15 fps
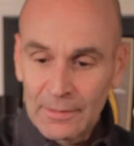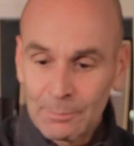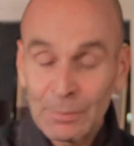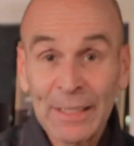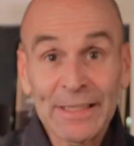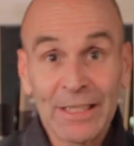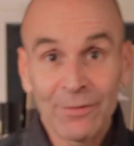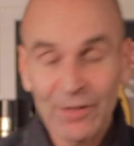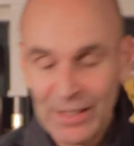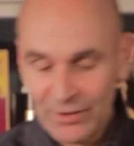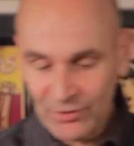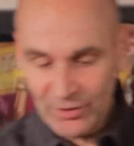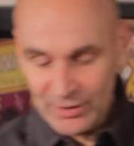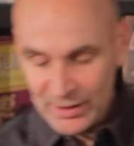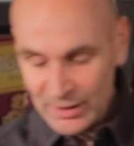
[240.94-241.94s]
Plenty of
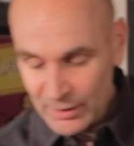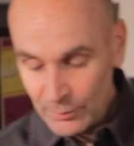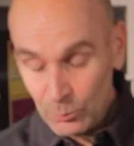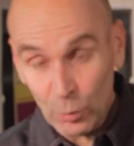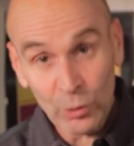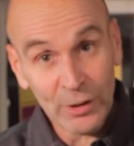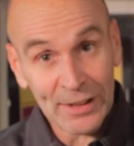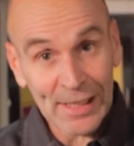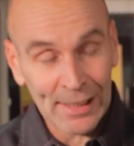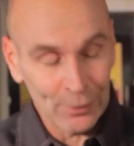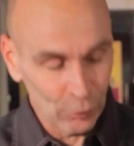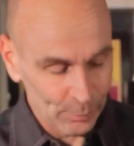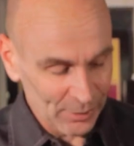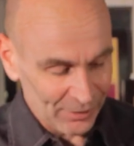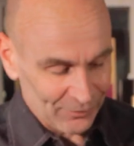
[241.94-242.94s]
ice in there. We're going to get a
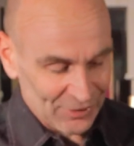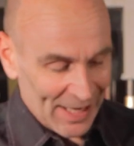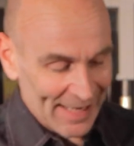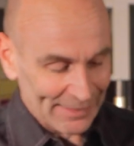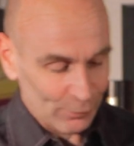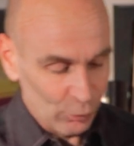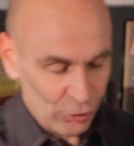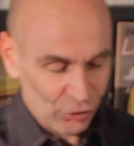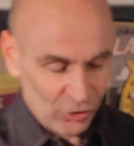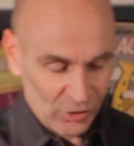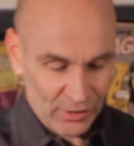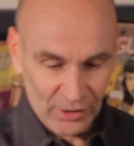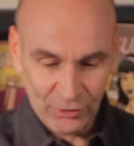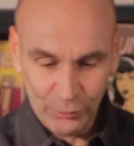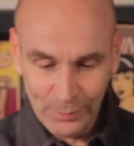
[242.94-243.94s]
little bit of
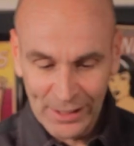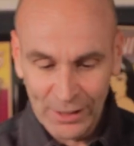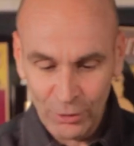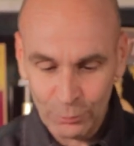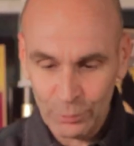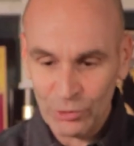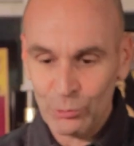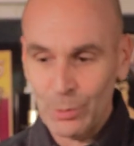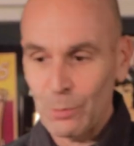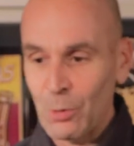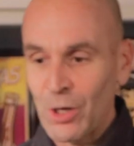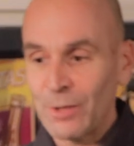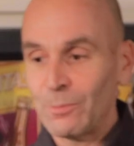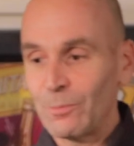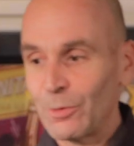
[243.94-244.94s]
dilution as well, which we
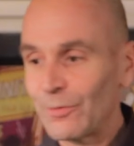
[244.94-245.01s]
want.